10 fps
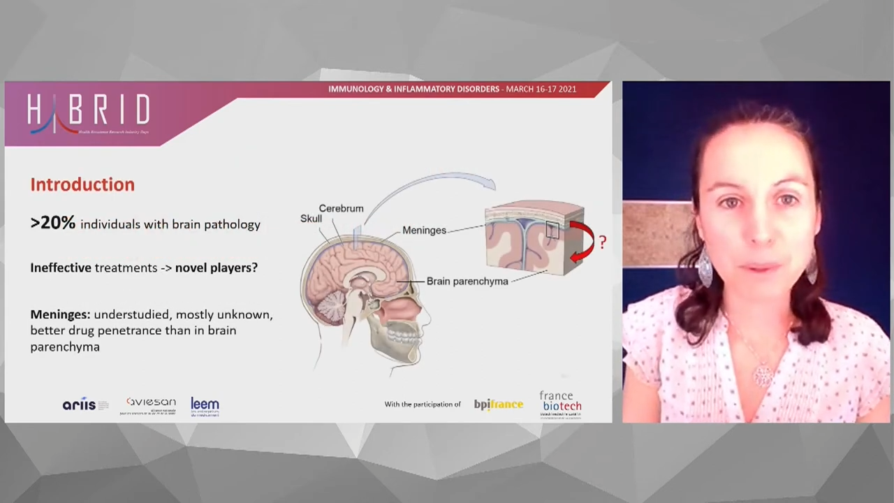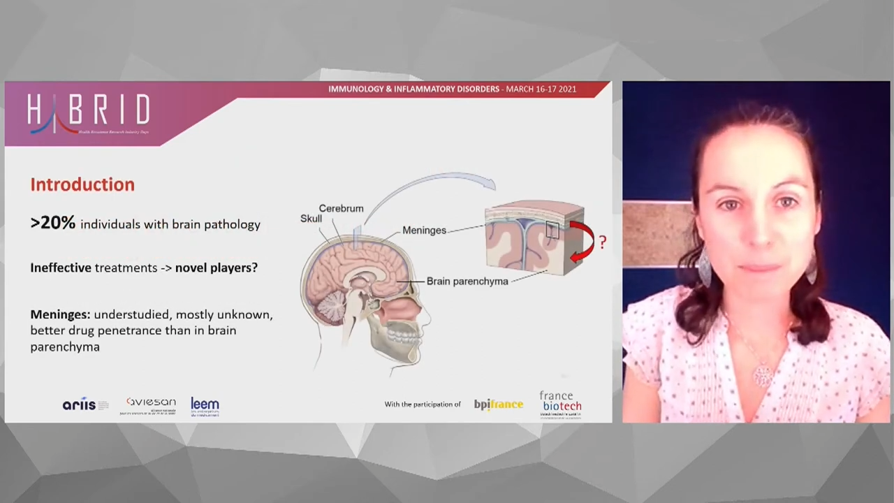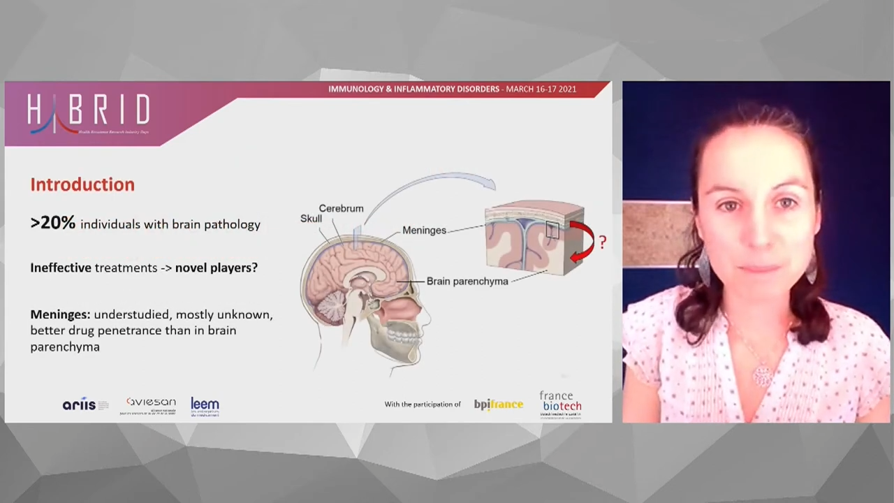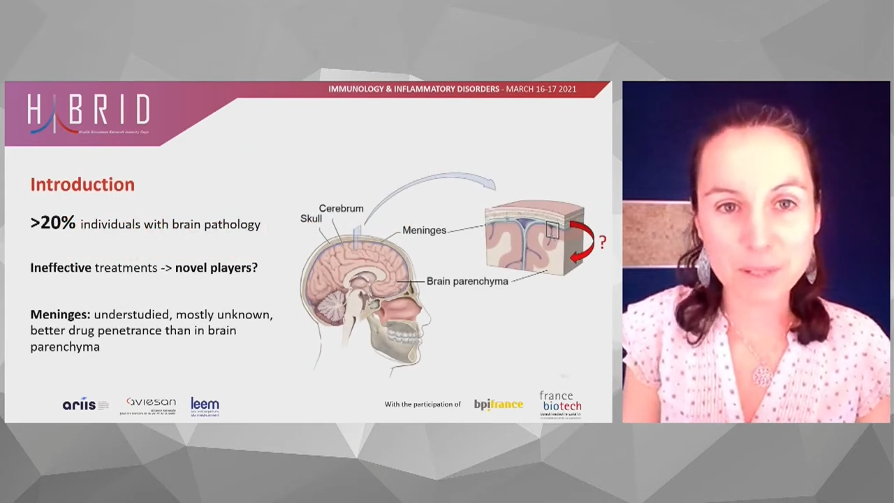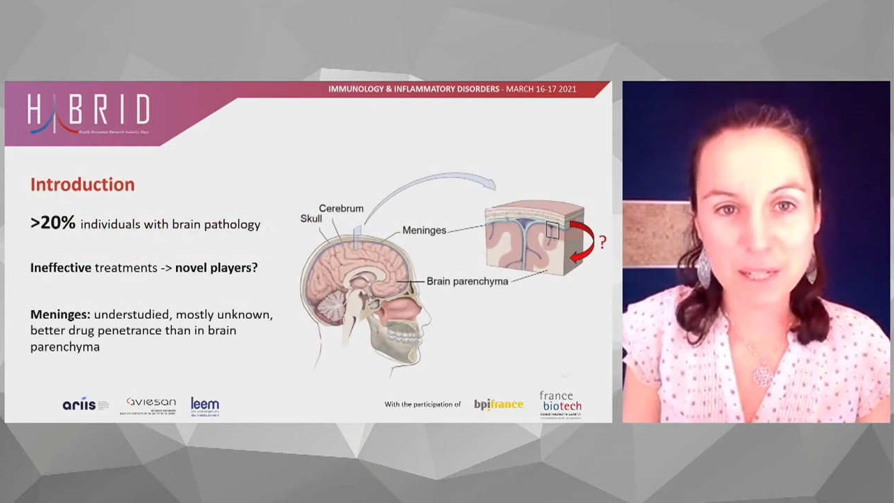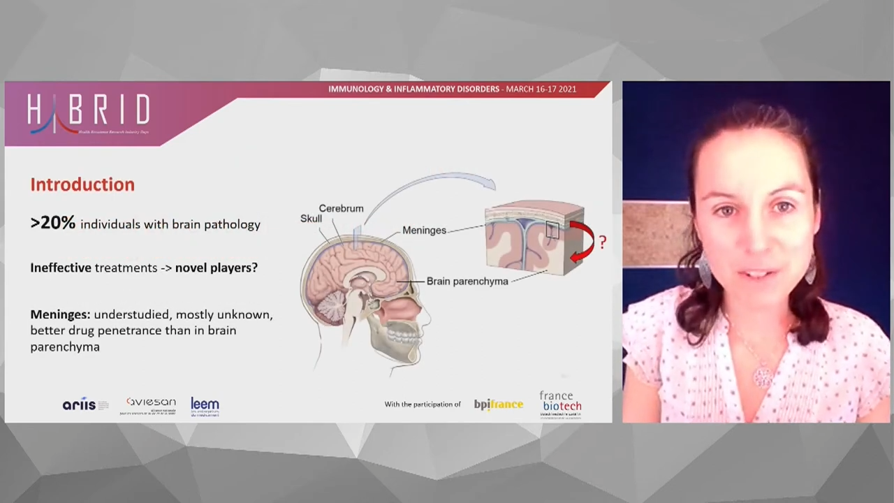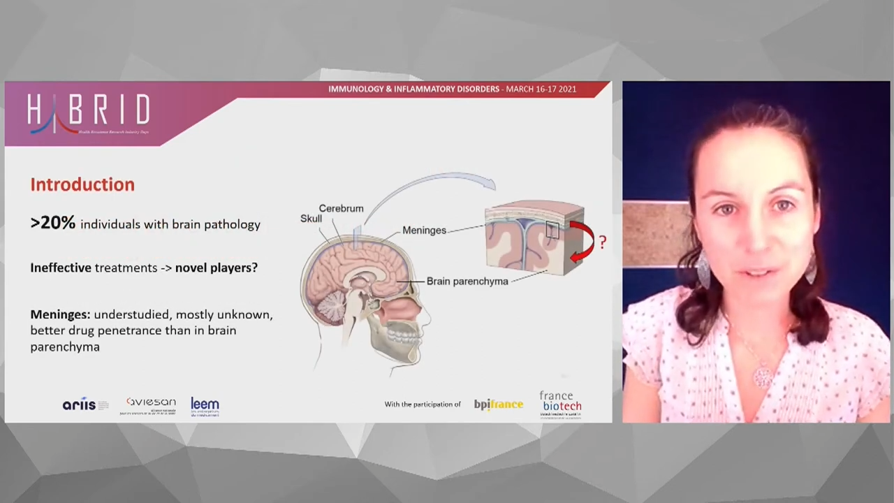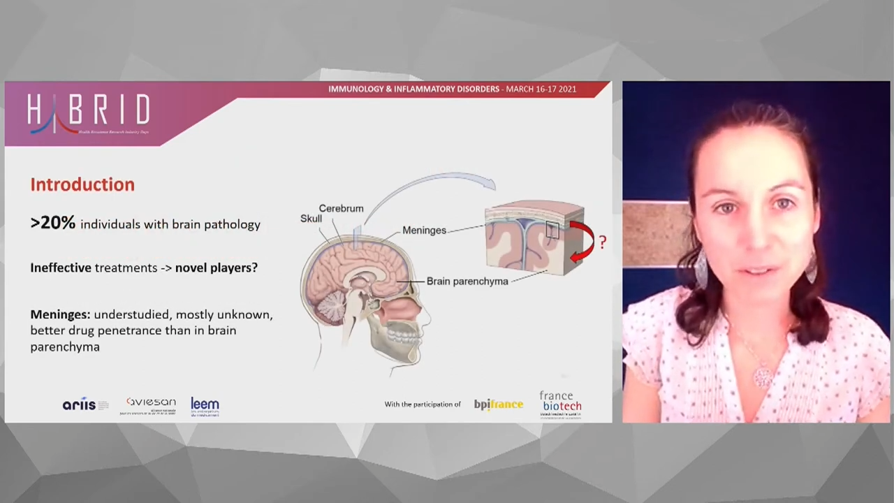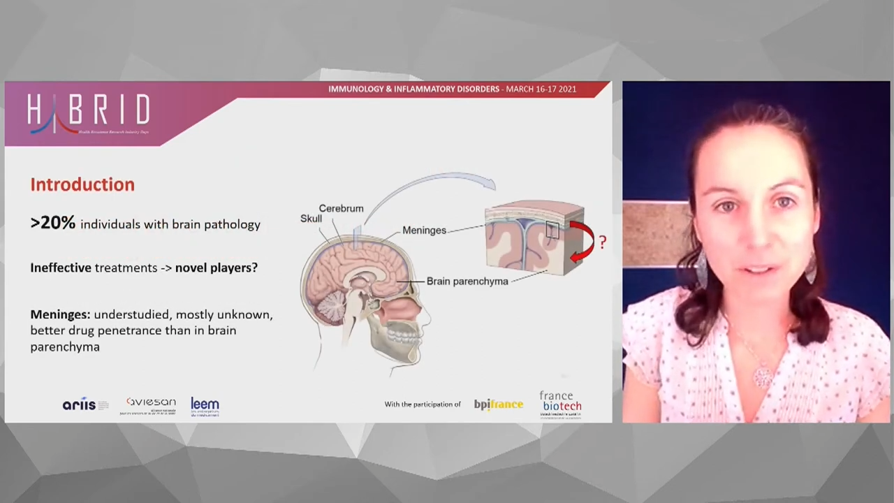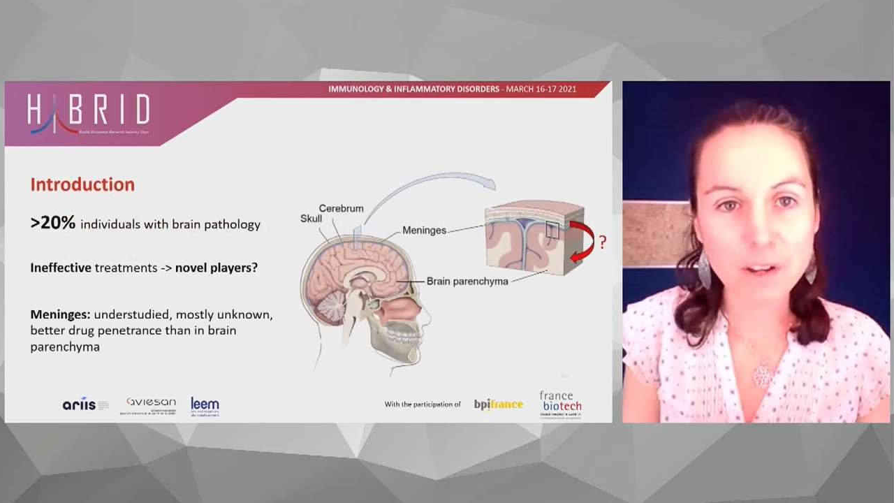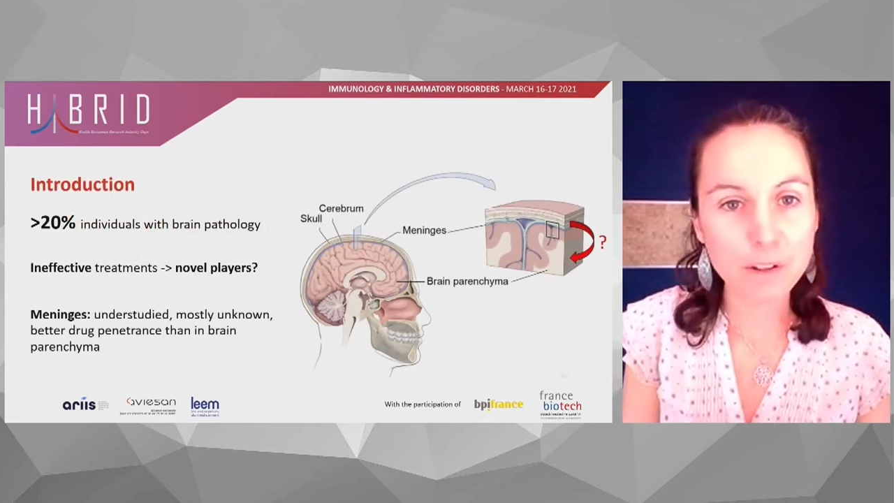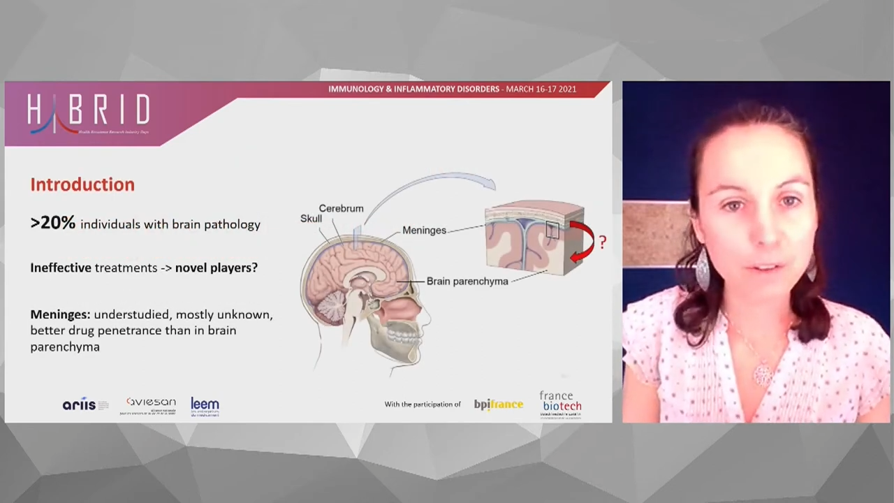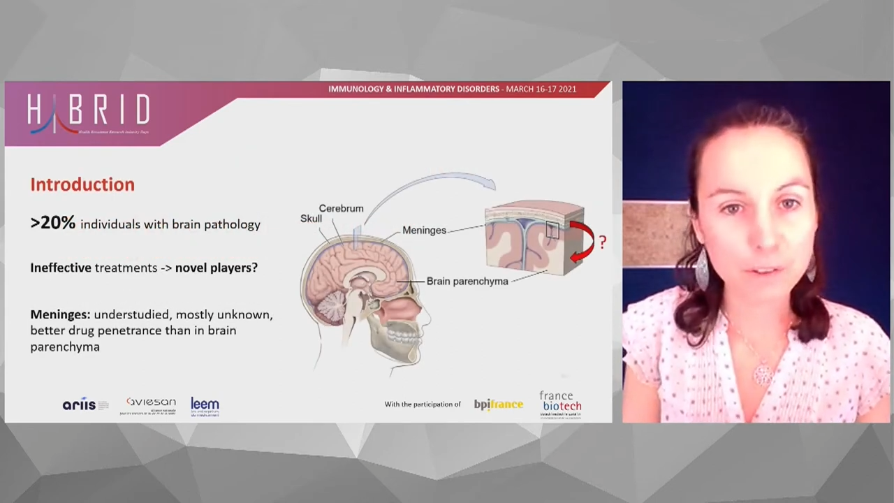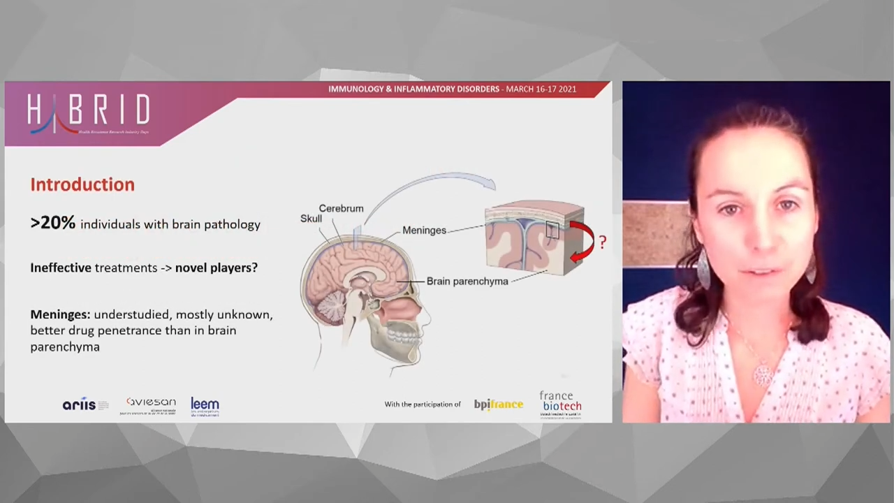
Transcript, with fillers: the population